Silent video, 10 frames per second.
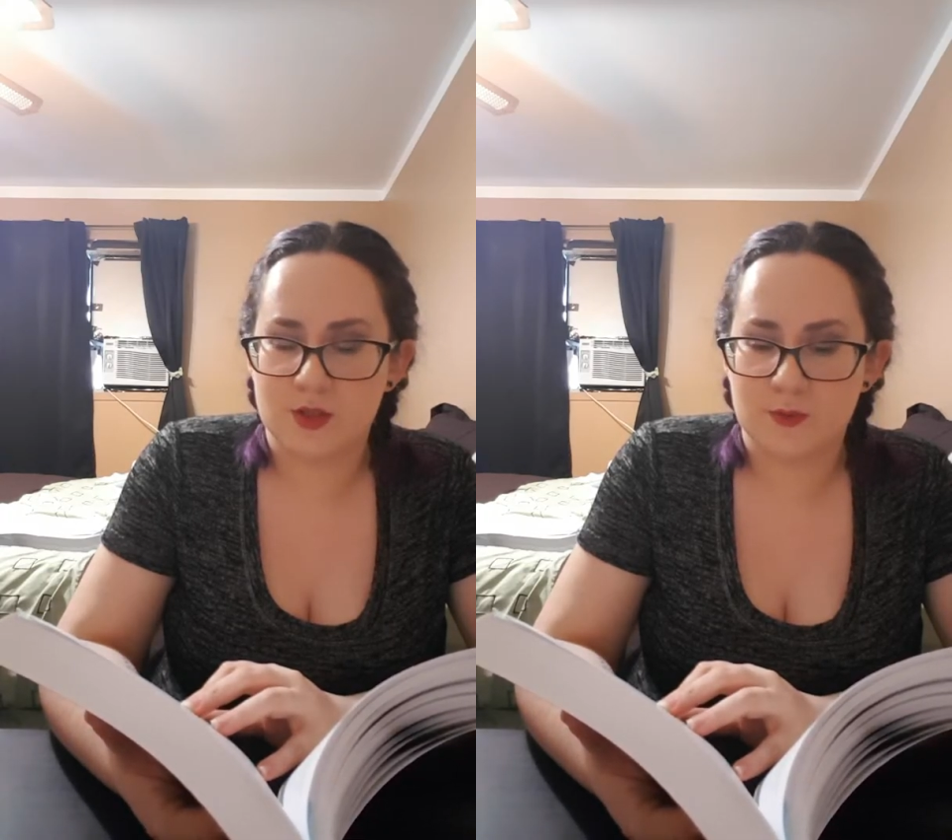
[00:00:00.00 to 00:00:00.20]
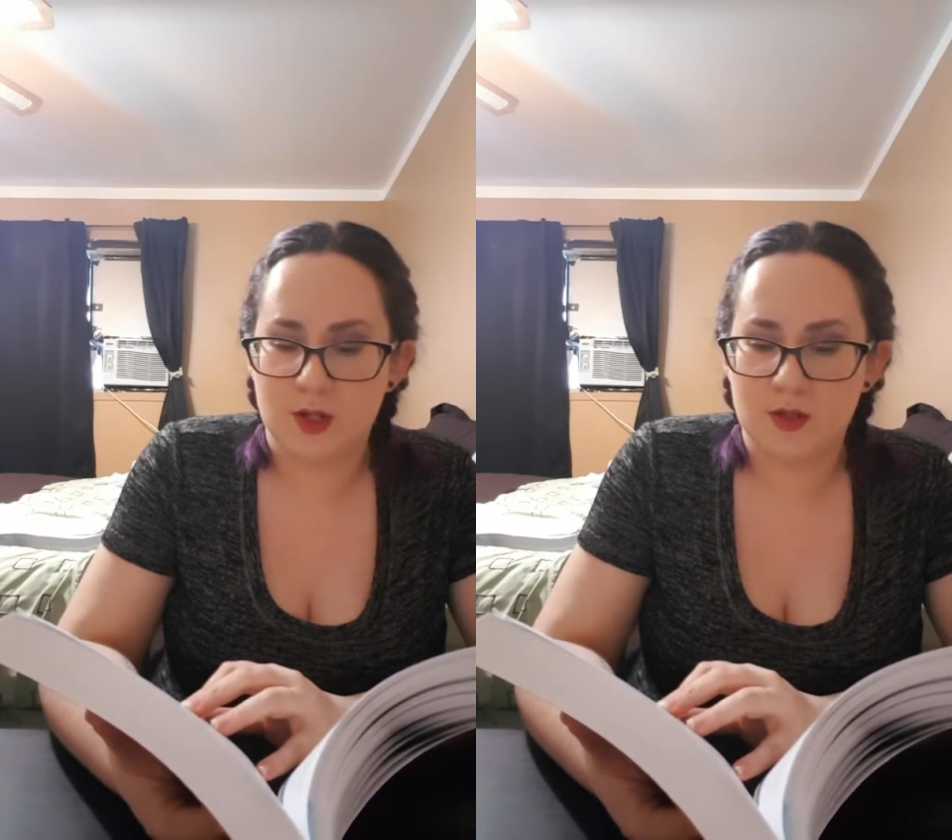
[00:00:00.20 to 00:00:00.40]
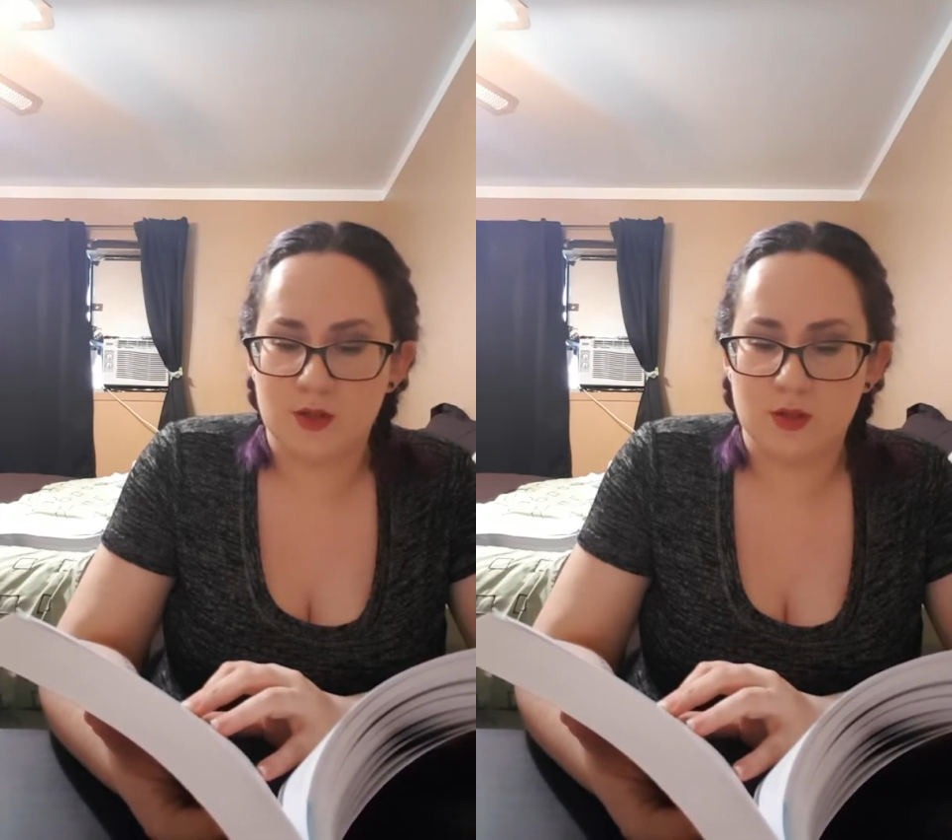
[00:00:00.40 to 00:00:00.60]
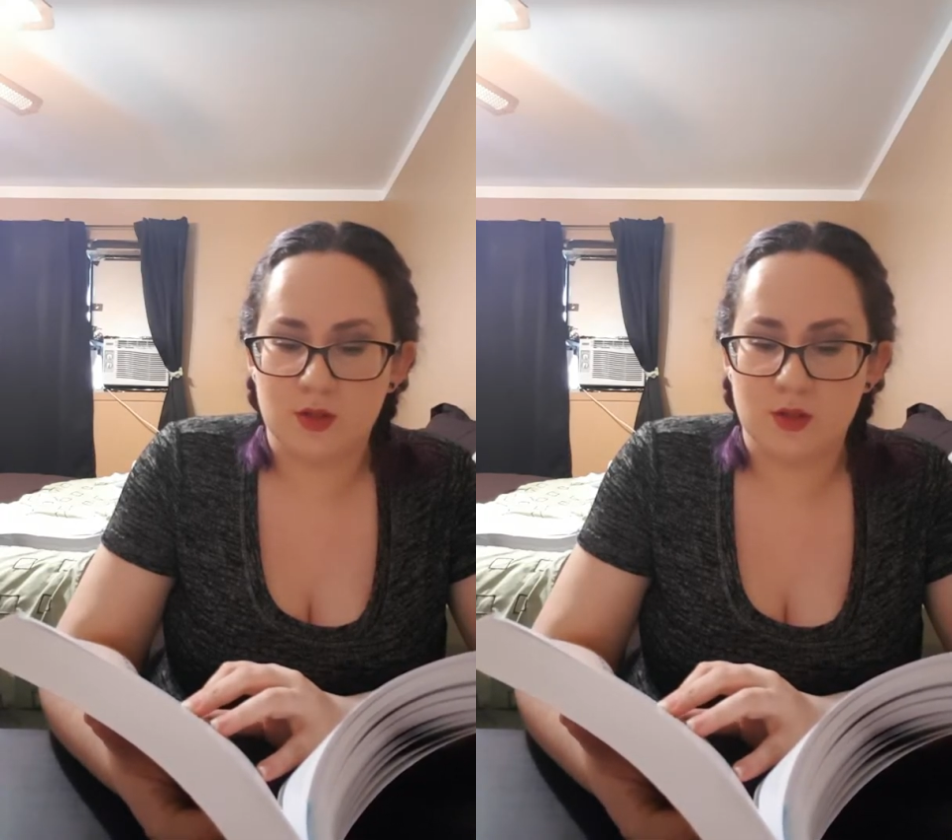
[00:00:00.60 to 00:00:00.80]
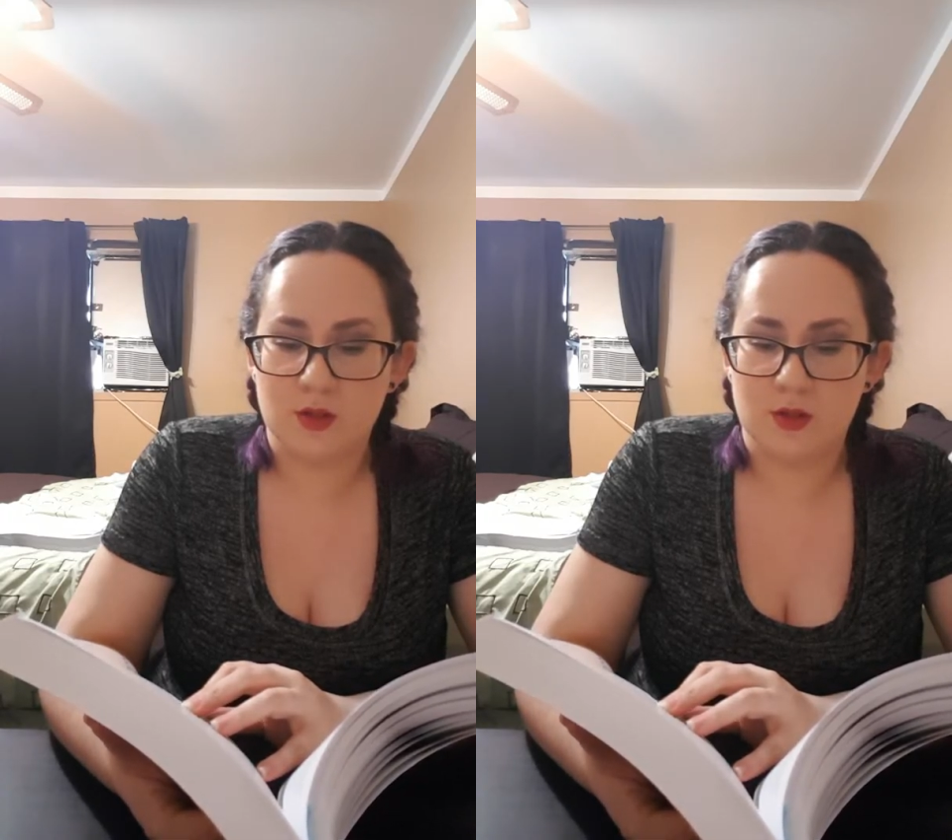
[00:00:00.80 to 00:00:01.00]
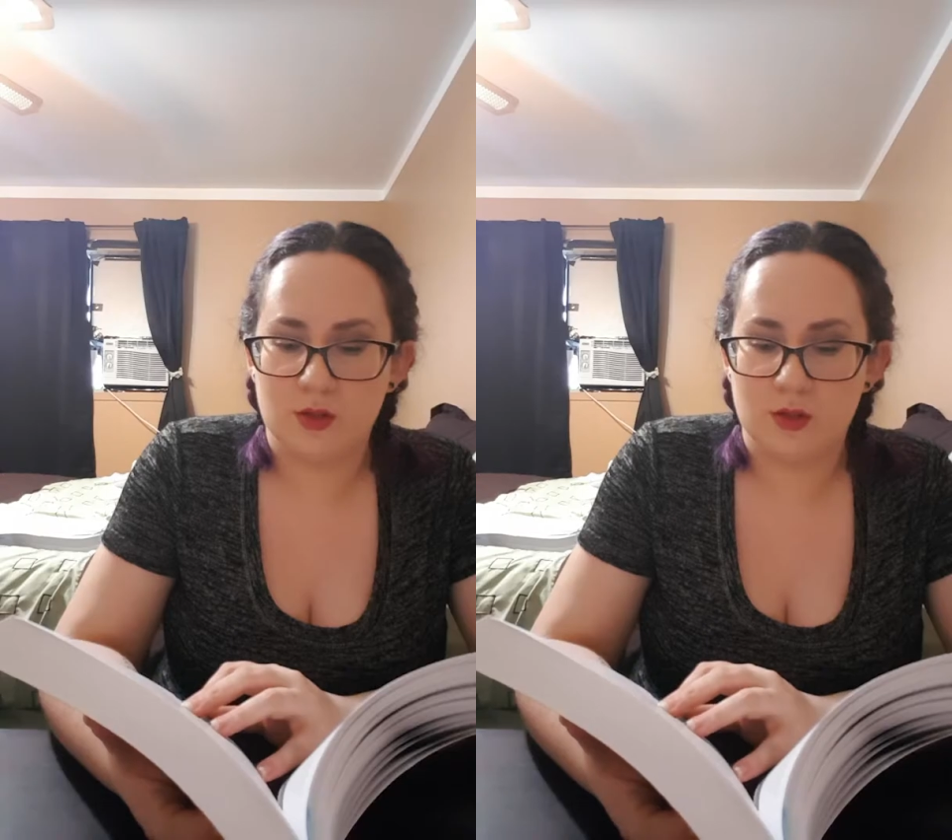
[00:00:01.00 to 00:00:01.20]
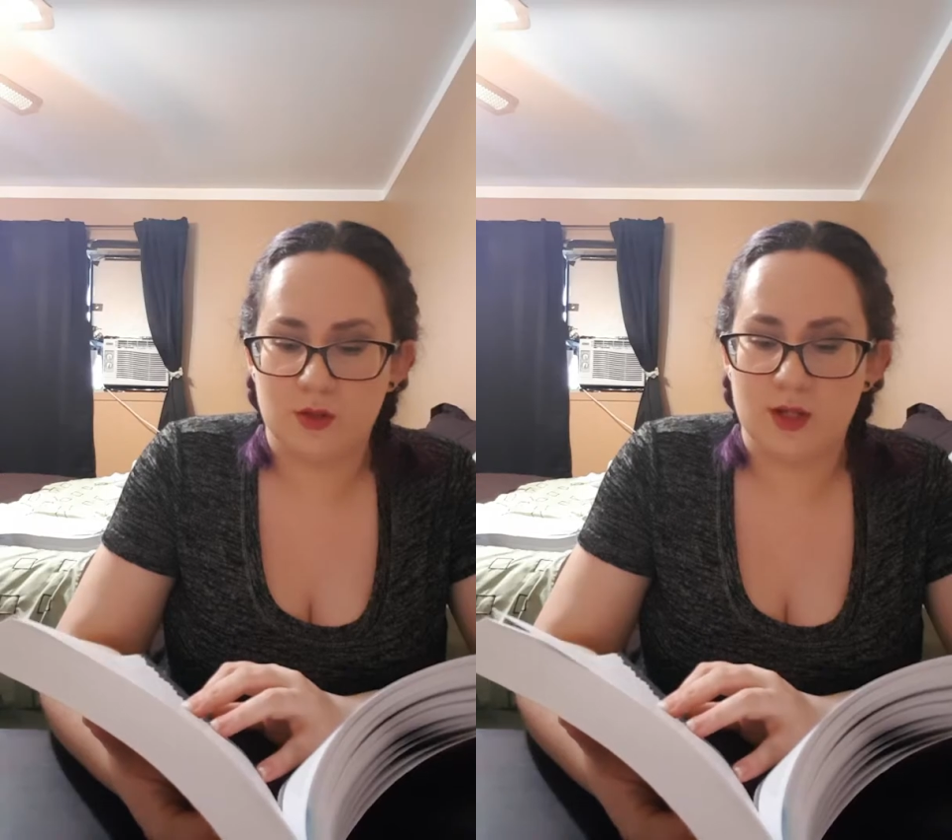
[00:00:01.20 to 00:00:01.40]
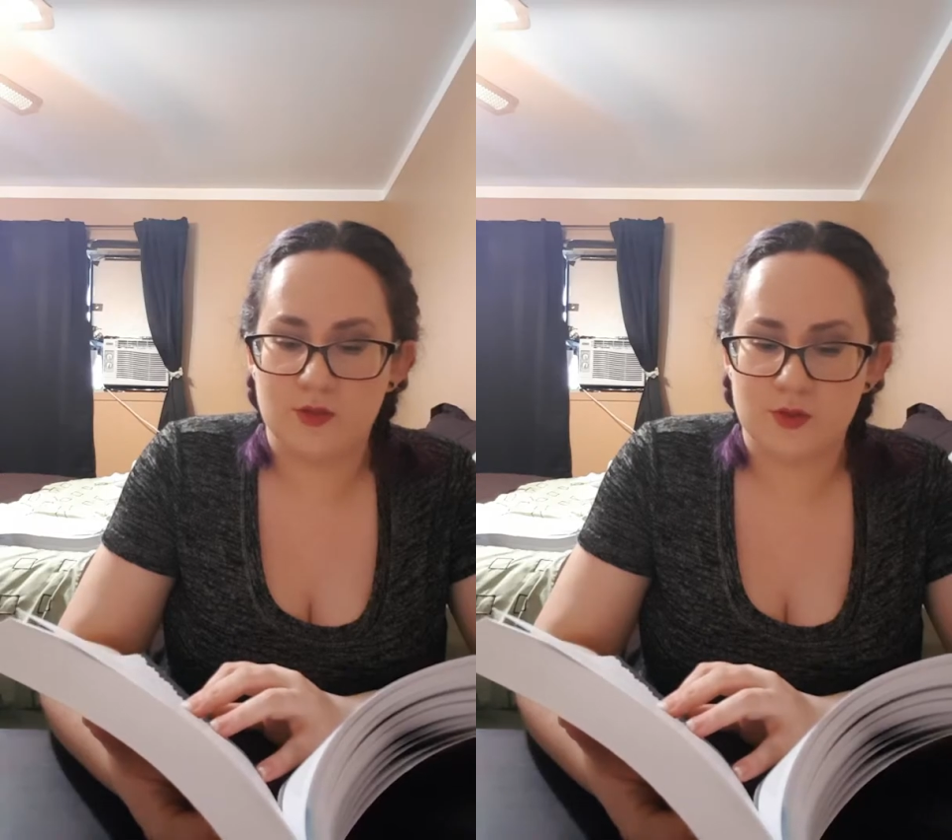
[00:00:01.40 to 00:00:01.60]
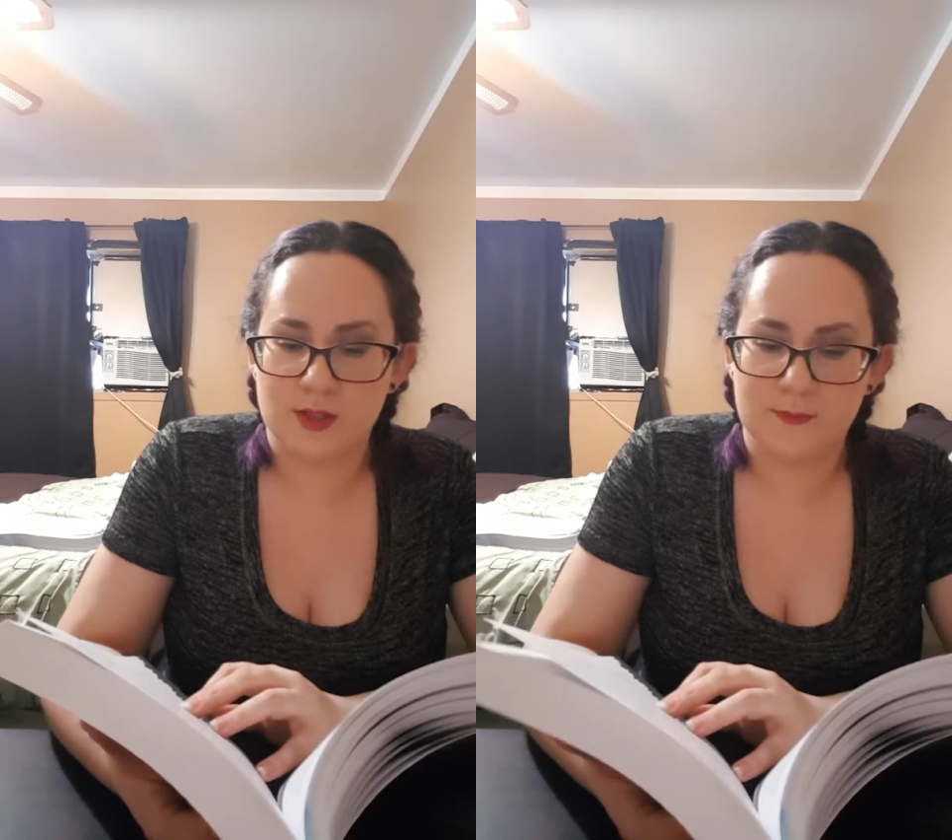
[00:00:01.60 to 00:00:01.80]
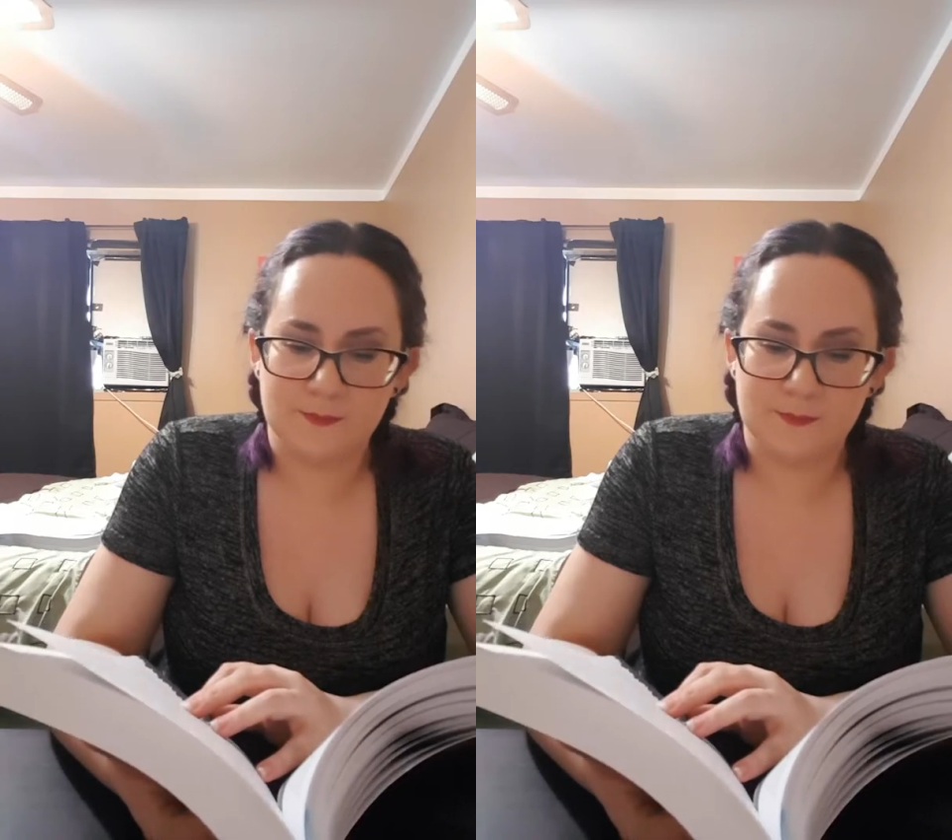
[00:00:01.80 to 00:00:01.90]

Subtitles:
write her entry.